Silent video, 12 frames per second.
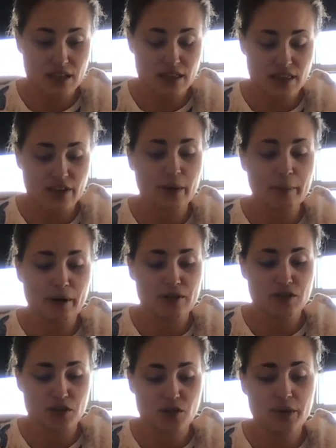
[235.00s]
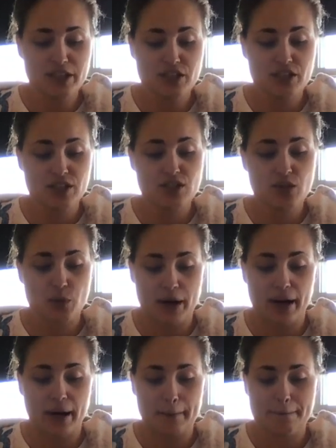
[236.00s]
they're about 2 inches
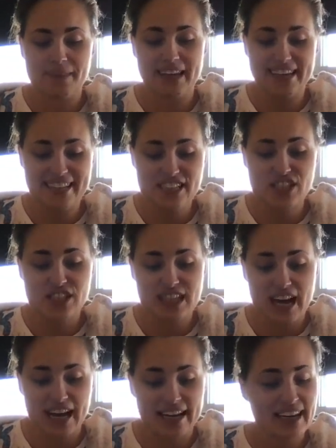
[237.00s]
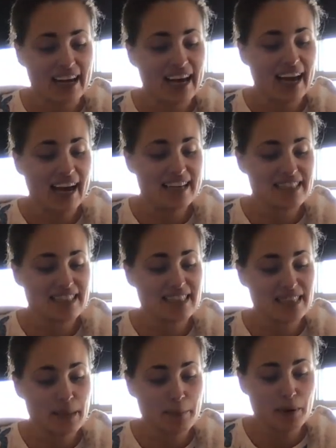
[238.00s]
square. Each side has a
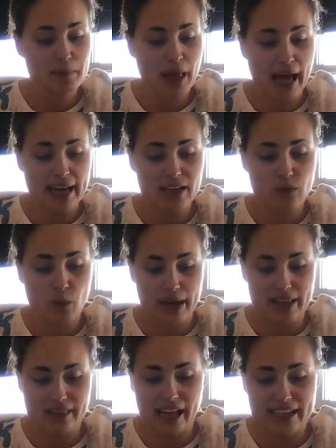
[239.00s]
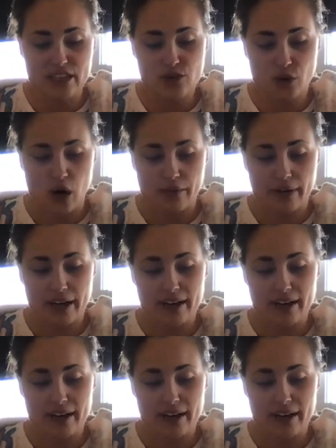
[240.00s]
simple black and white line drawing